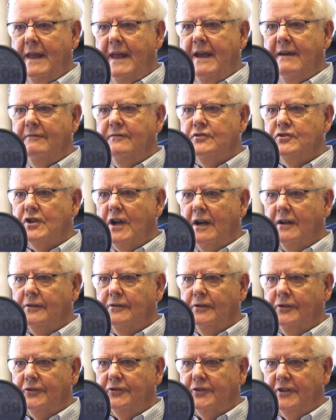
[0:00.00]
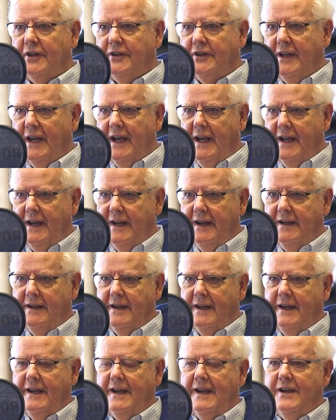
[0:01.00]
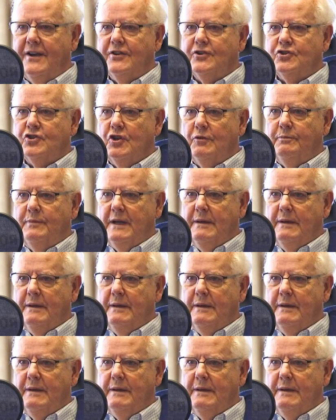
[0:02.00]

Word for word: Evangelicals today should